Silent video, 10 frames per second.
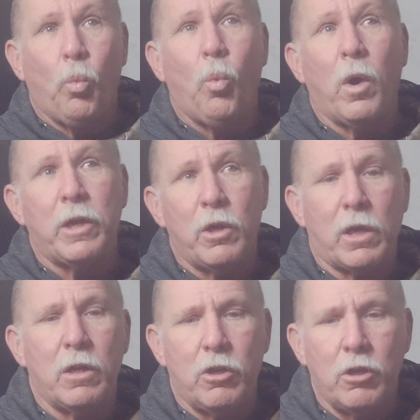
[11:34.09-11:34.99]
What you
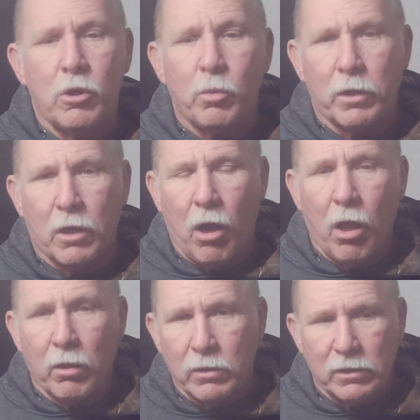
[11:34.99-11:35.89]
can do with
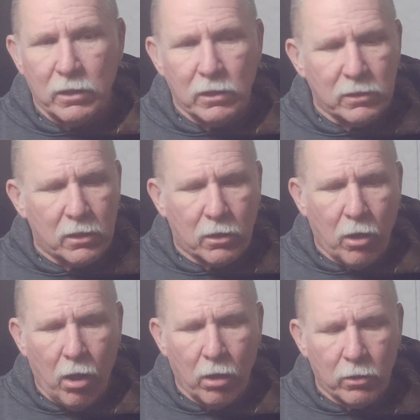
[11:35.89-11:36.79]
colors is the
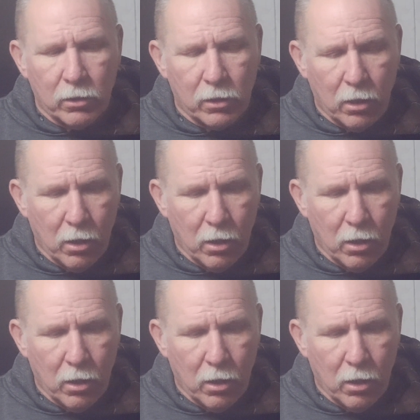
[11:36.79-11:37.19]
color